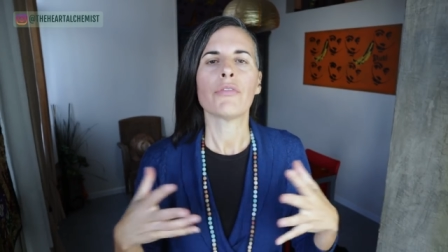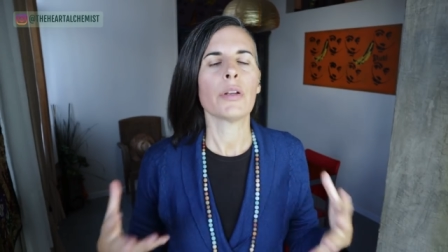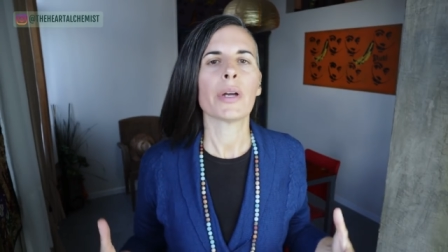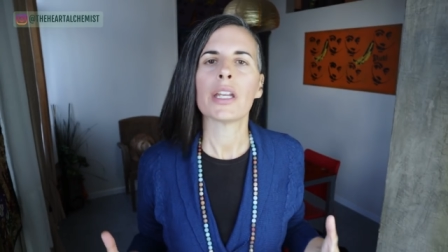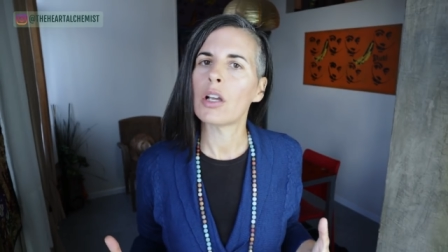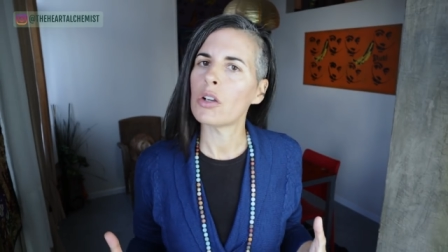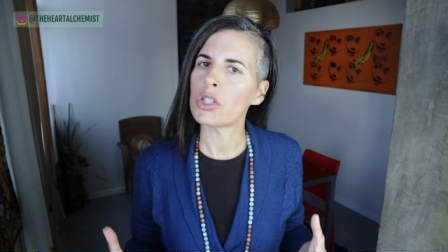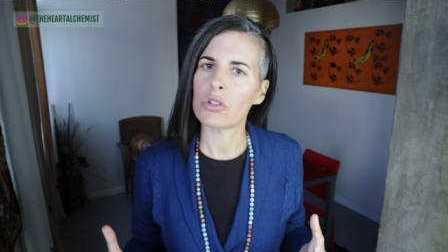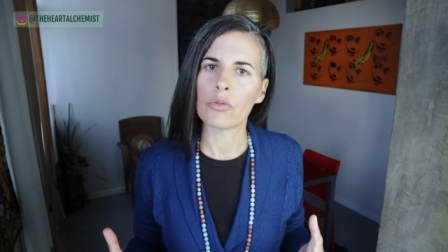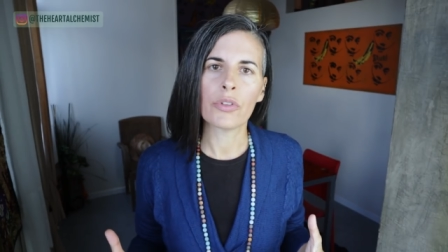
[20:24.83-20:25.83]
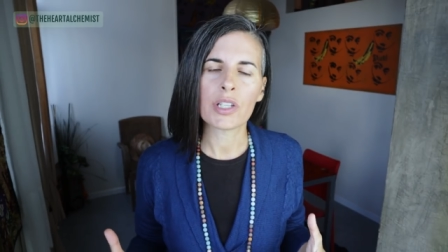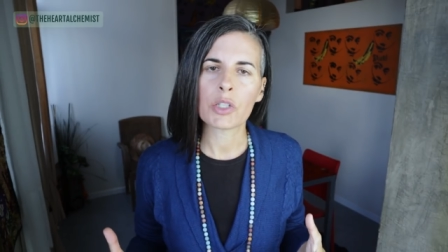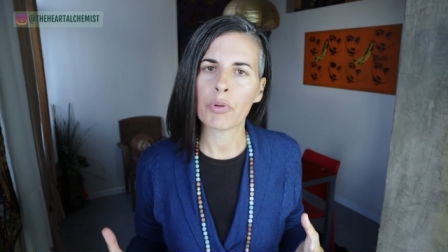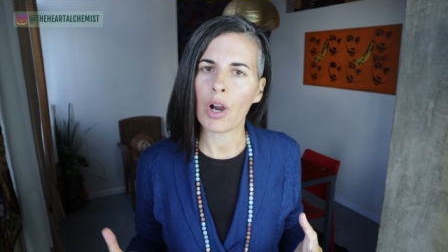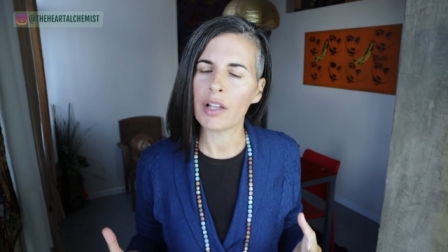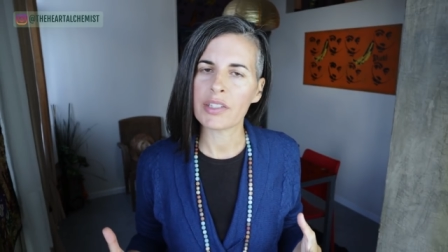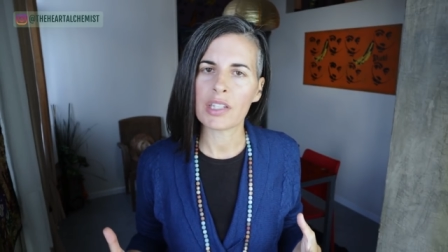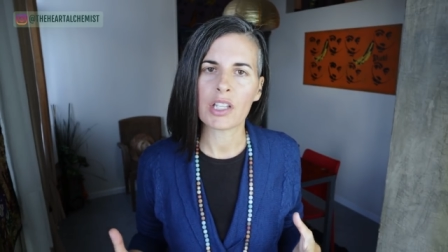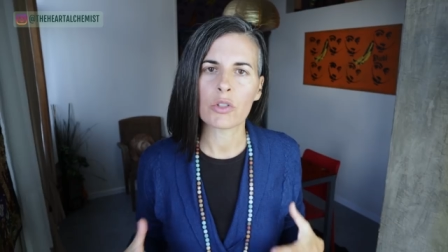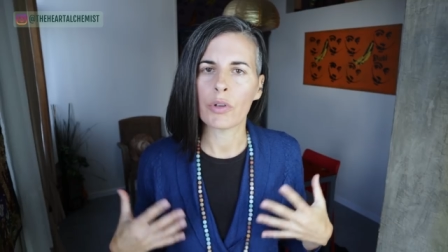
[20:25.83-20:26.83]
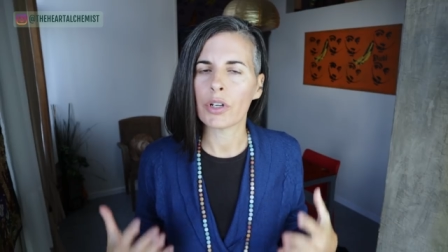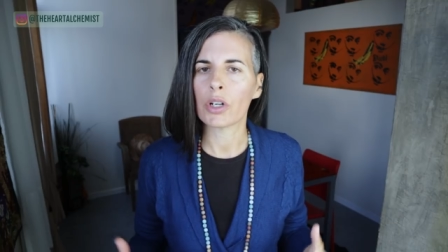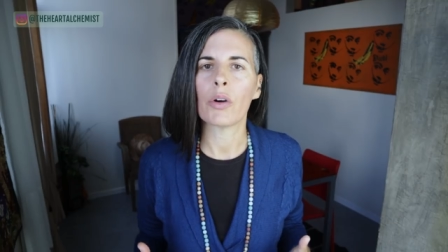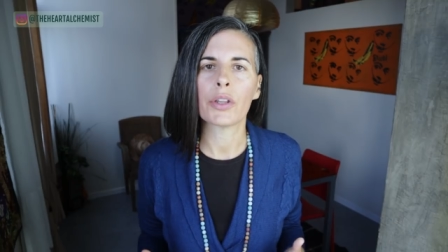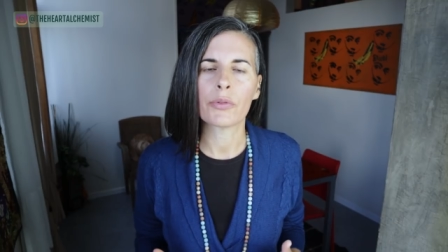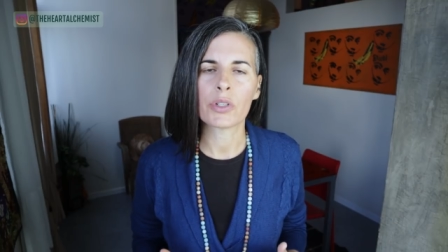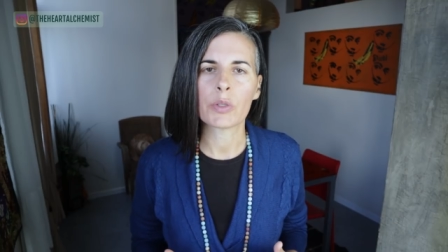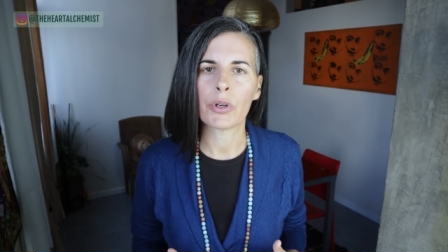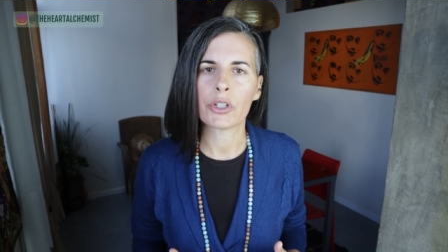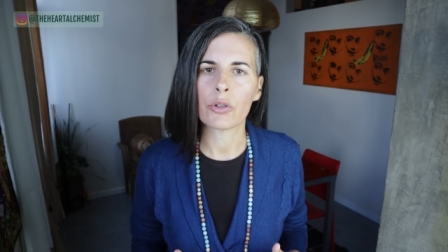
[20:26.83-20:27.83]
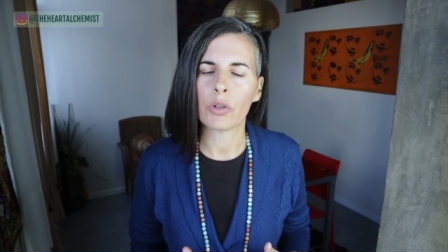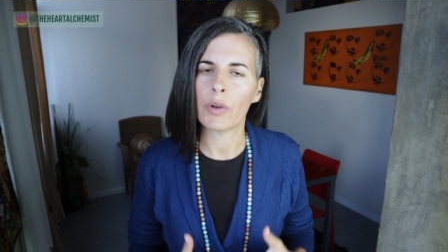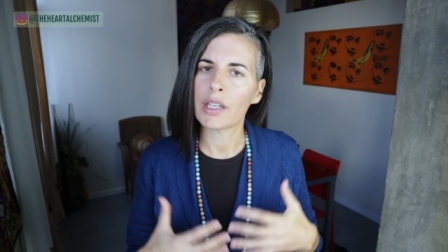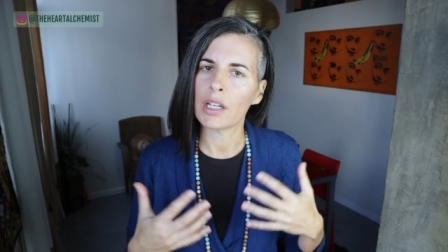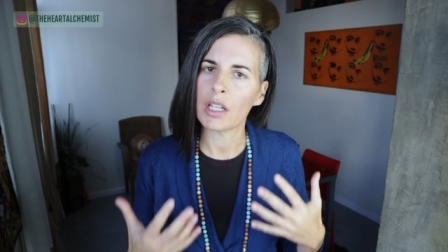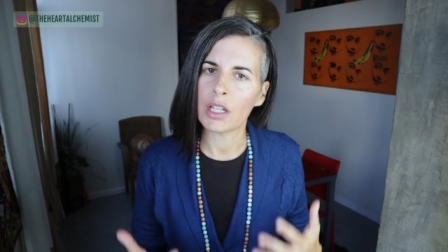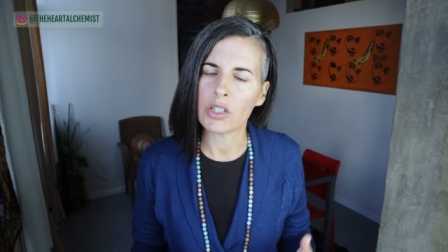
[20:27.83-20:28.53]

Everybody goes through this process when they're going through a spiritual awakening.